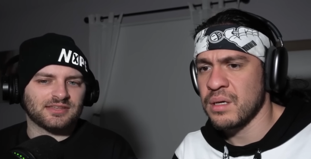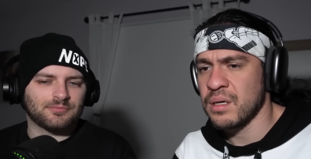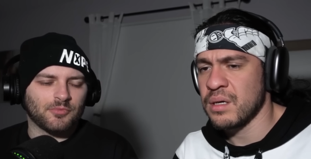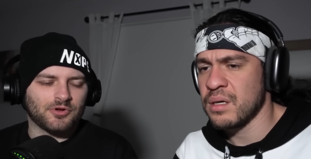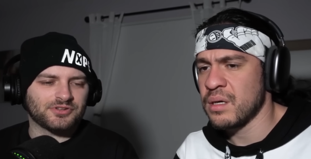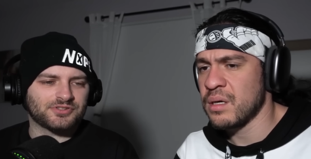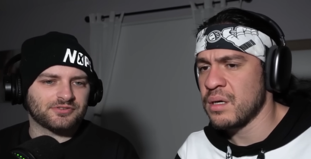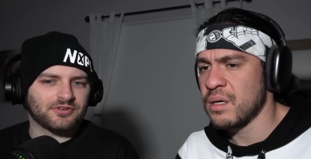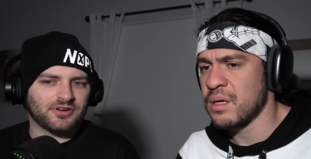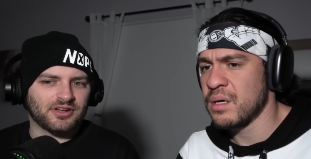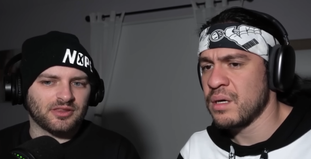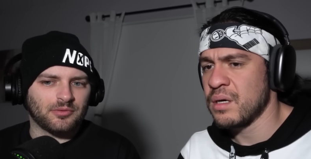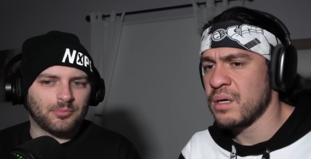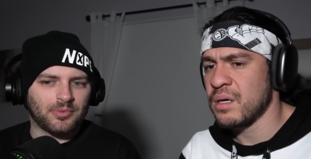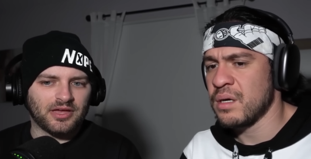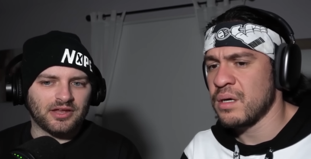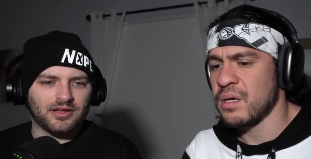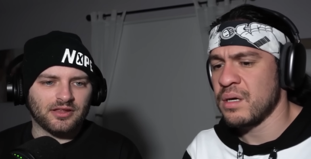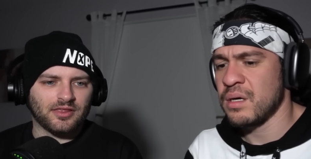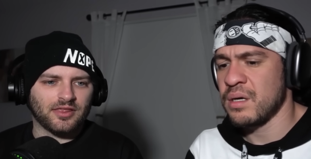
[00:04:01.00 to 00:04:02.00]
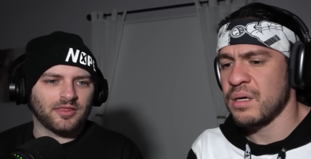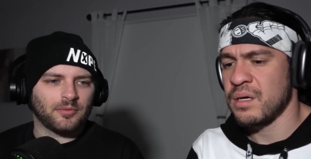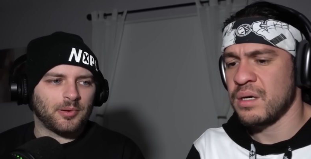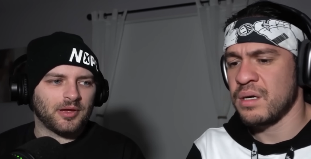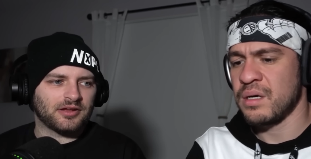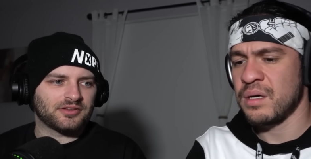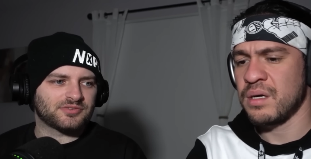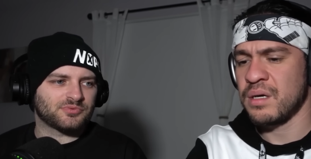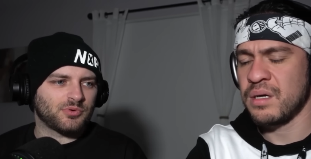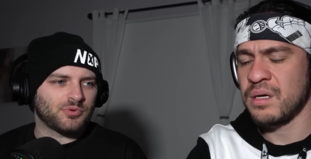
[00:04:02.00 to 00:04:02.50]
Speaker 1: the monster under the bed, and then
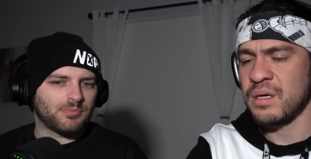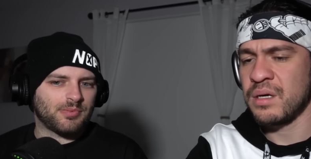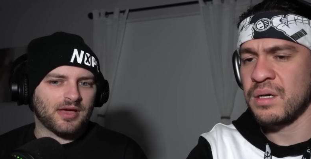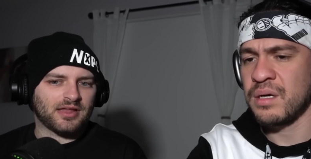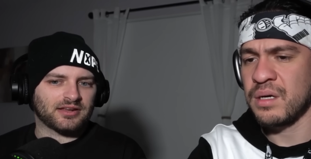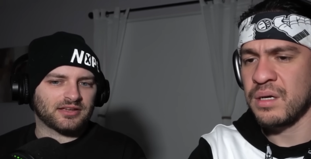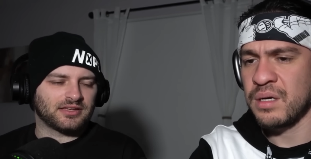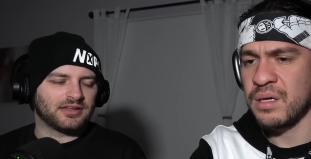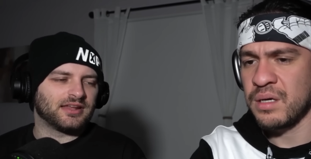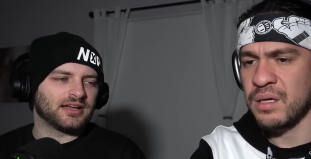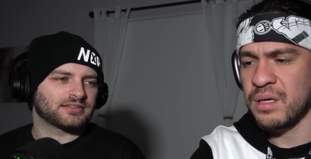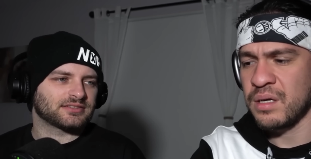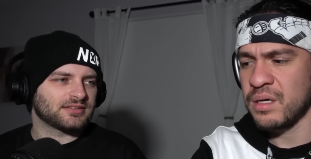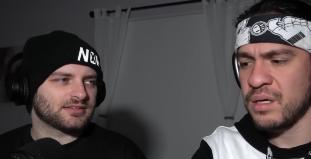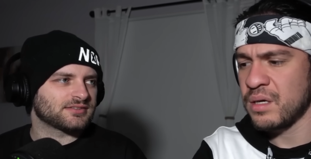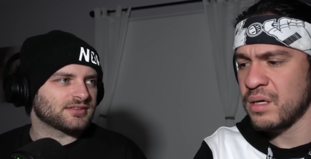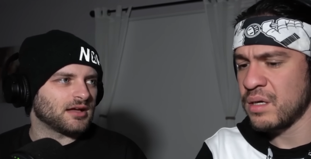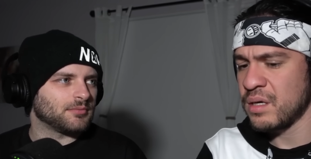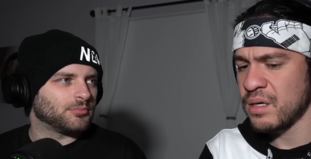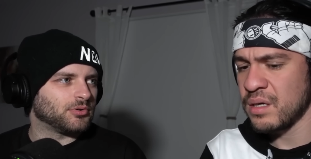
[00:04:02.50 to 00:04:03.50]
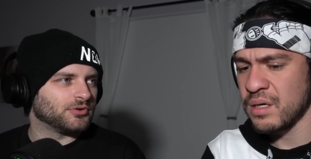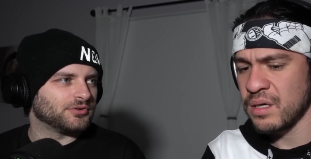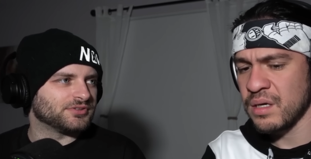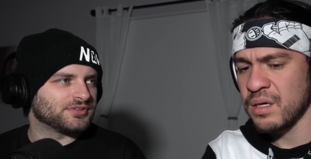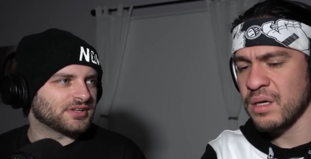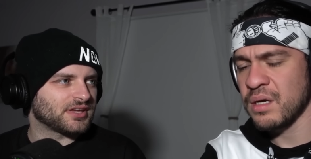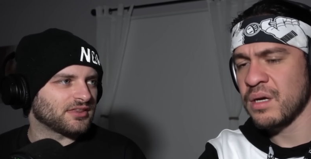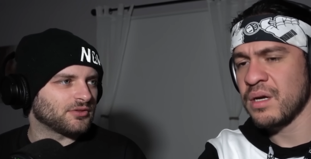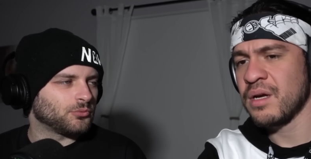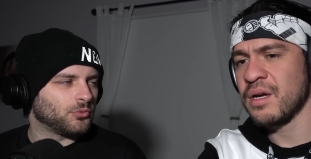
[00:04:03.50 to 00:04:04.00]
the parents whip out a Kinect and start
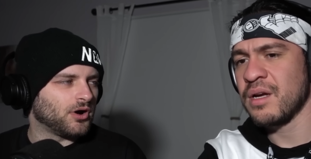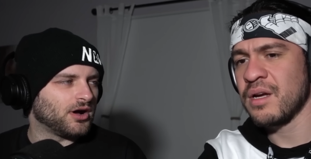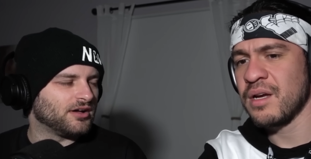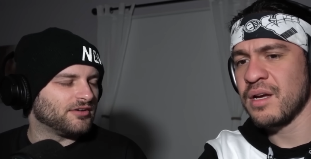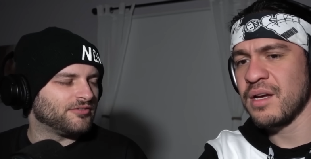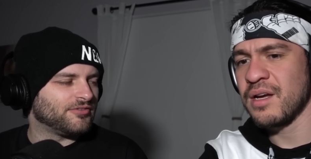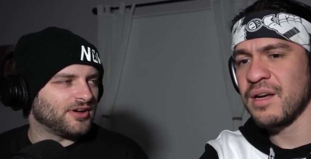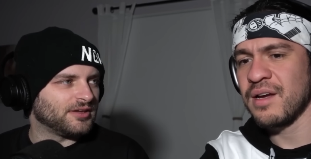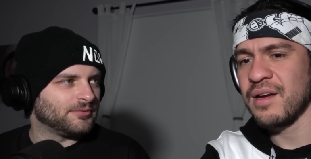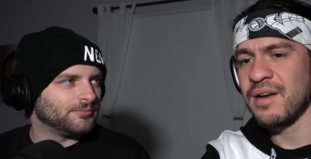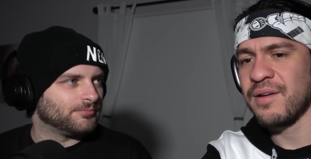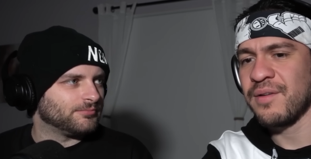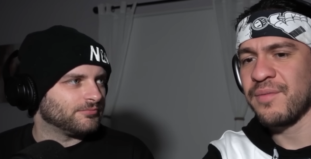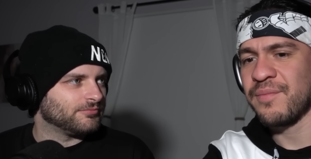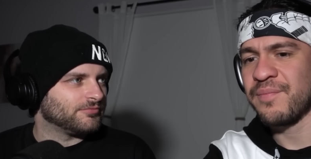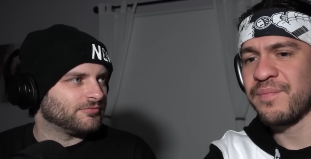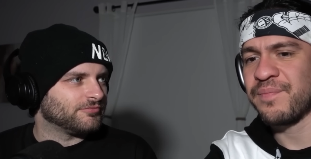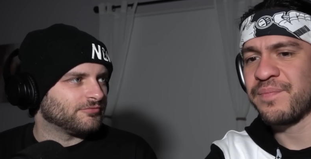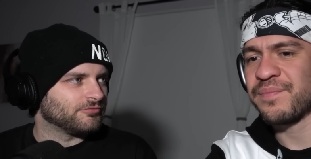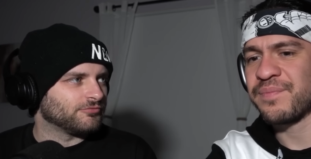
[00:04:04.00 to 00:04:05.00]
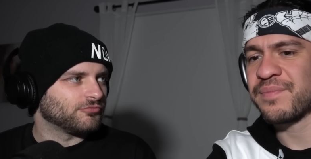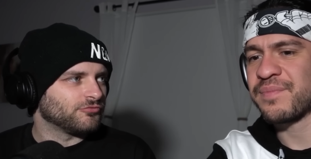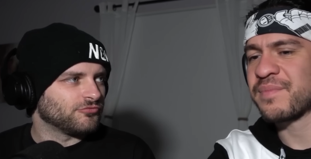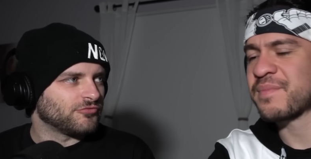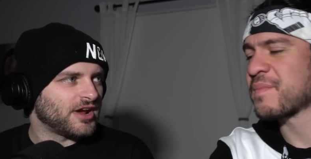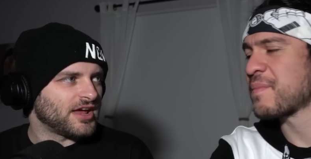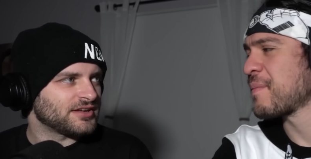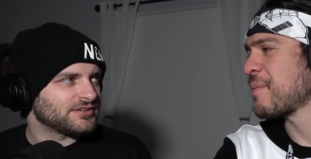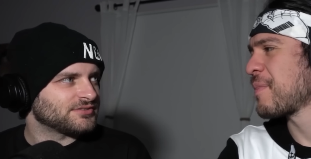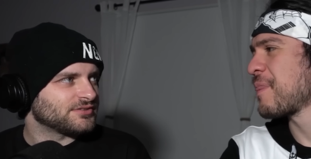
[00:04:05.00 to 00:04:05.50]
putting together wireframe
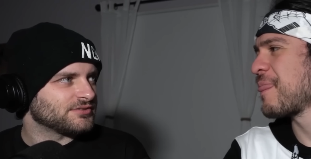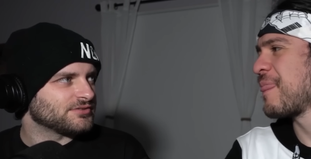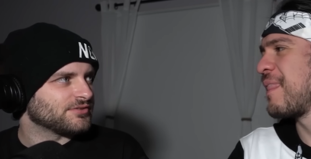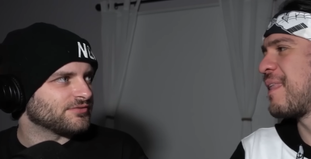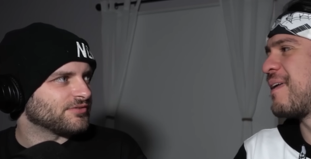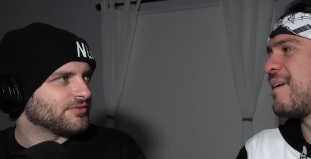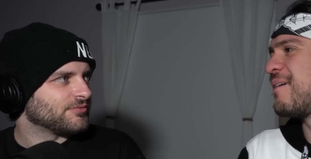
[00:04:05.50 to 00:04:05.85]
rasters of